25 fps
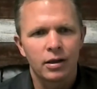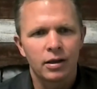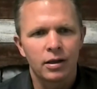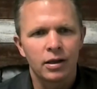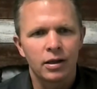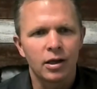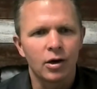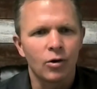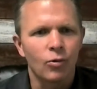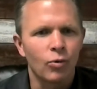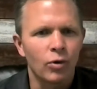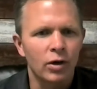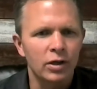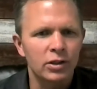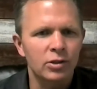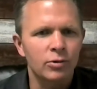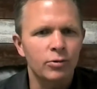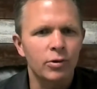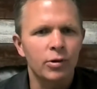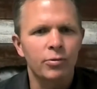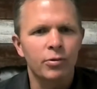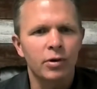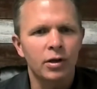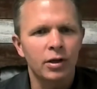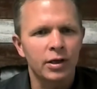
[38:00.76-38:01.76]
What do
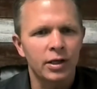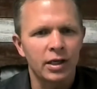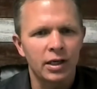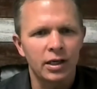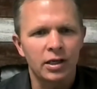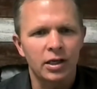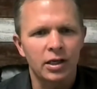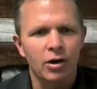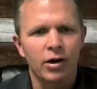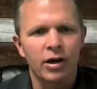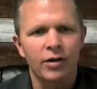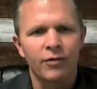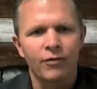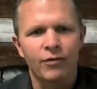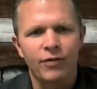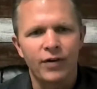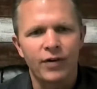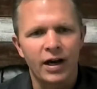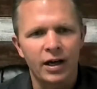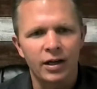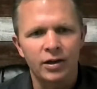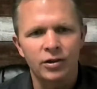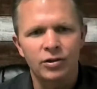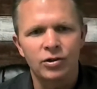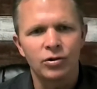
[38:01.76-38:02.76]
we really need to go ahead and
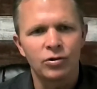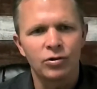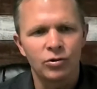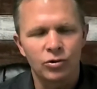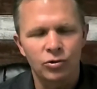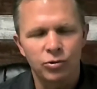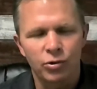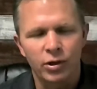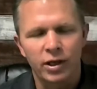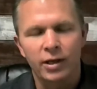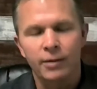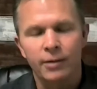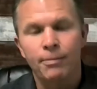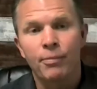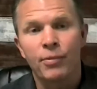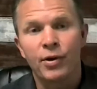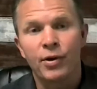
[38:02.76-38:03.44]
fine tune, tweak,